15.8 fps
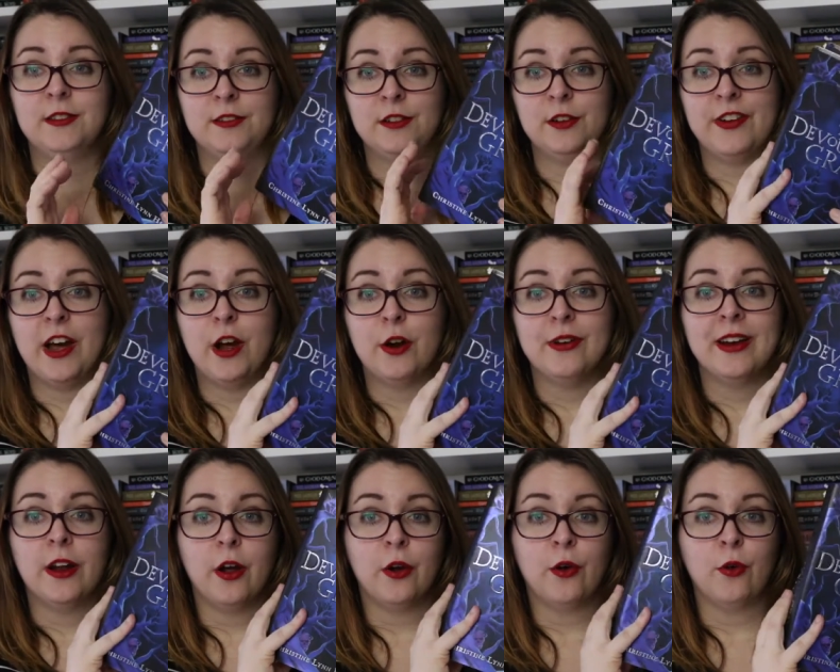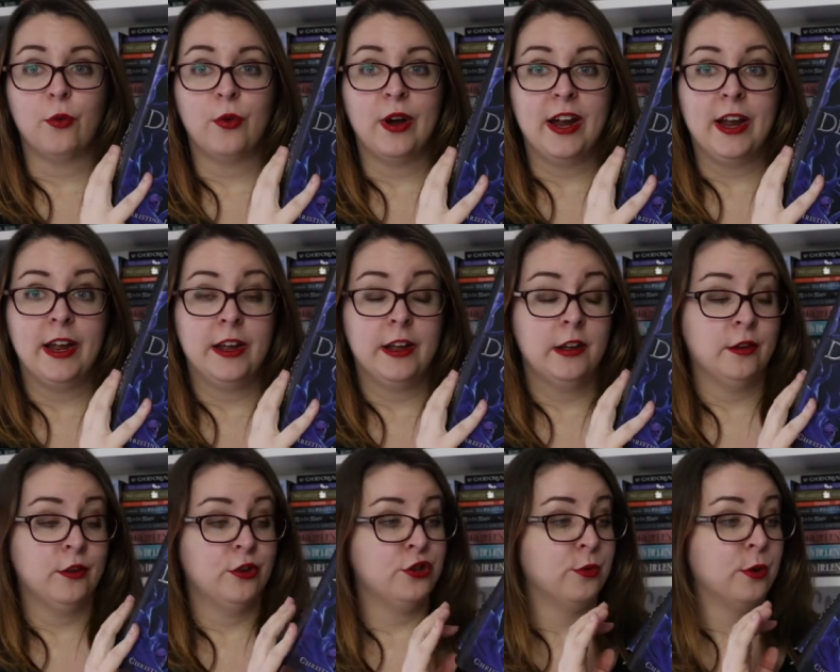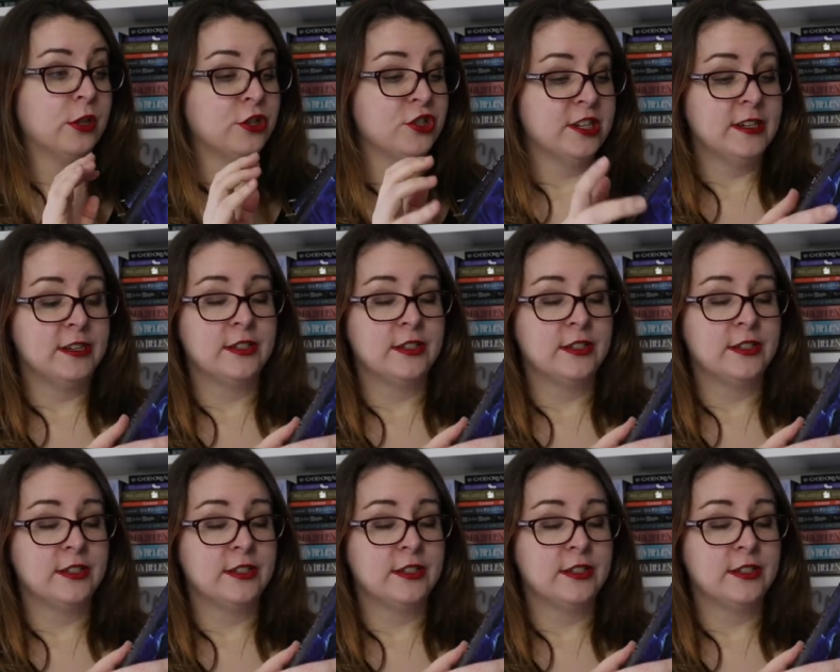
Devouring Grey duology.